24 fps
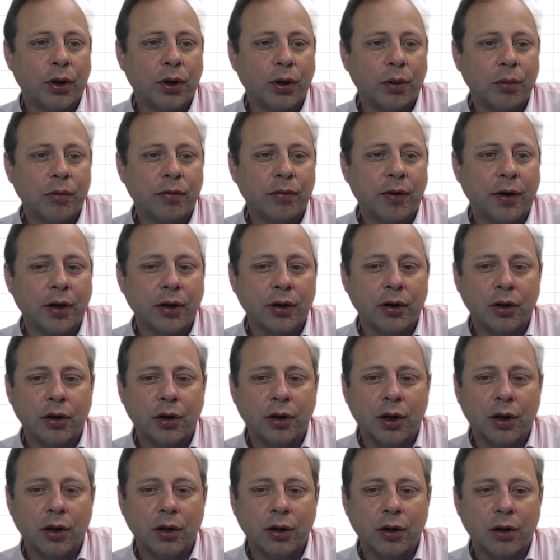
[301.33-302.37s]
Let me find a good
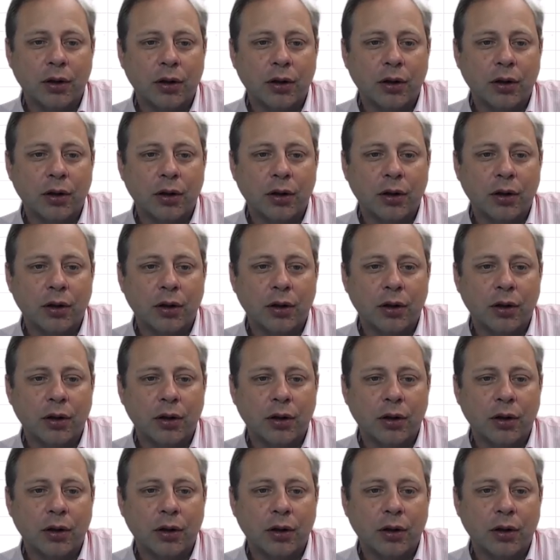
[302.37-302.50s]
color.